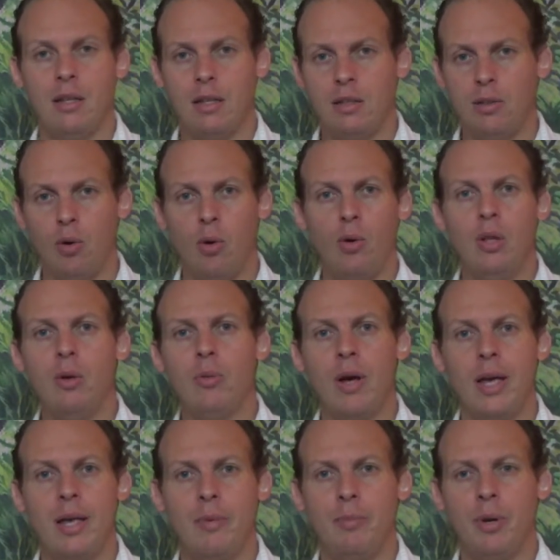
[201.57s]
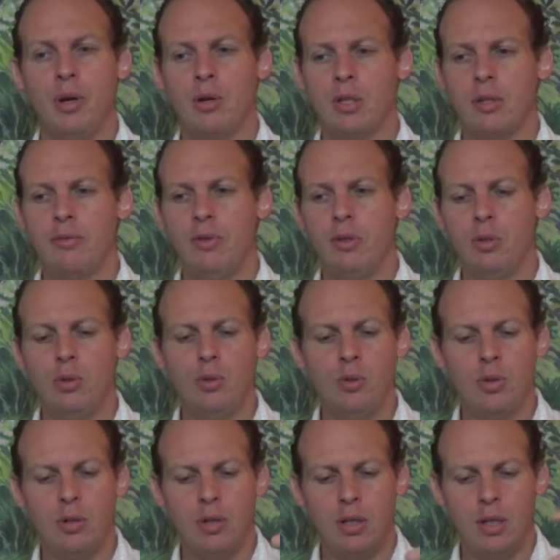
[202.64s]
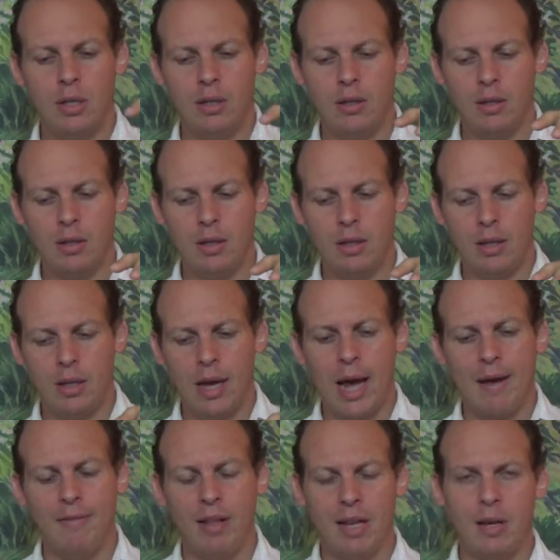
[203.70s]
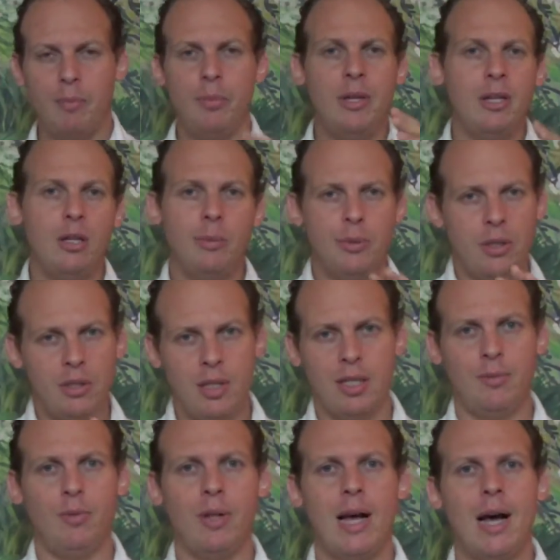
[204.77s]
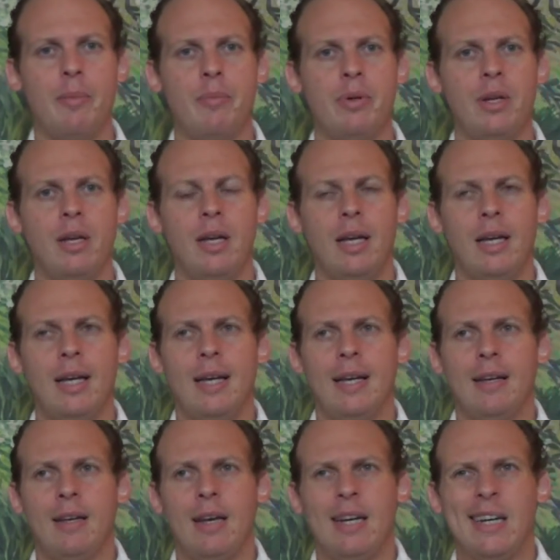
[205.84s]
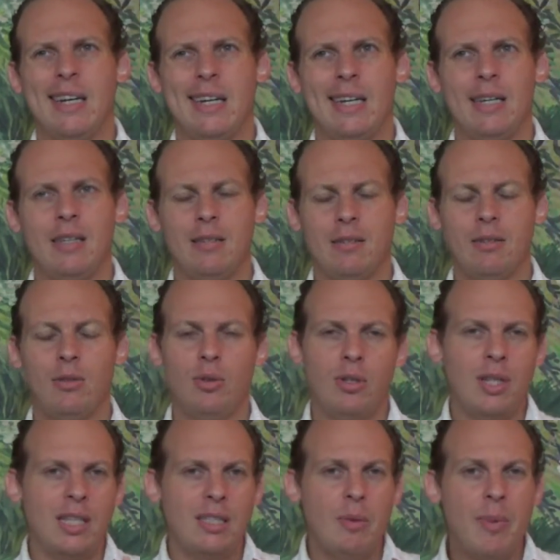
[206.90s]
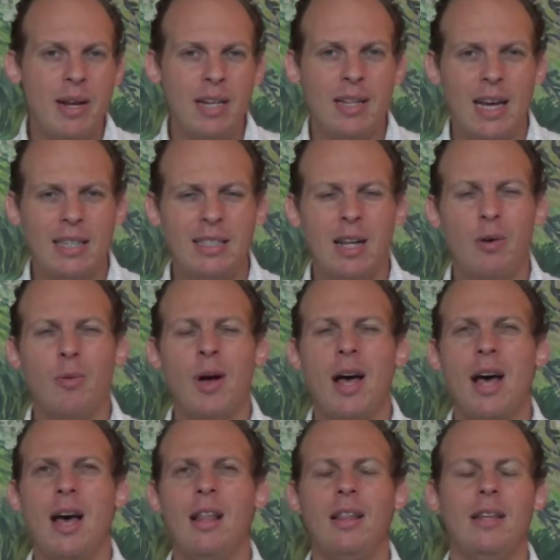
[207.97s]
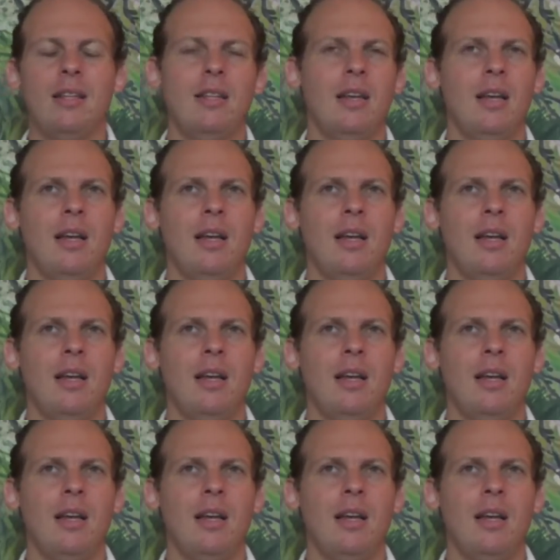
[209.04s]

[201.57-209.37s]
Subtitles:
Is the only way, because if you have like a medium successful app, it doesn't monetize that well, and